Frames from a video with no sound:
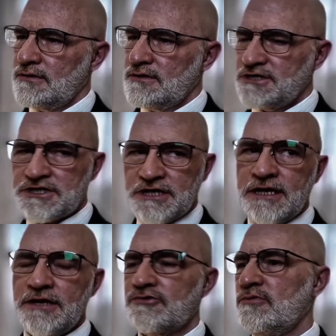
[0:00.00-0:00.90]
Just think
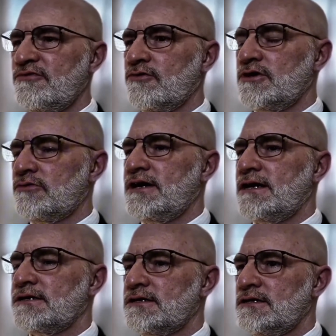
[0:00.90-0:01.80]
it through before you
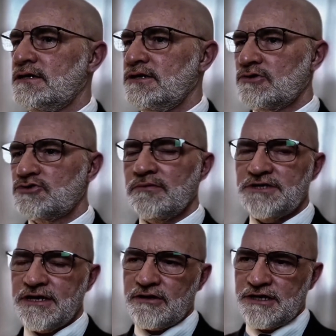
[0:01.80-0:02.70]
react. You know, Trump
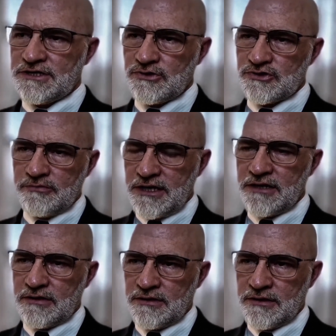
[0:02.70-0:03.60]
shared on his social
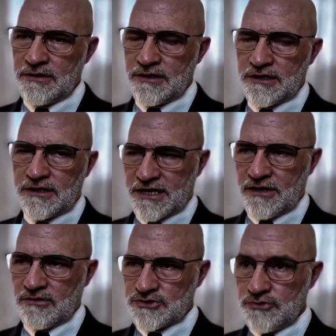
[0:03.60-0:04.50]
media
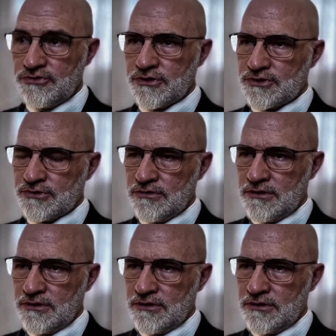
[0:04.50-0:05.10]
account, Truth Social,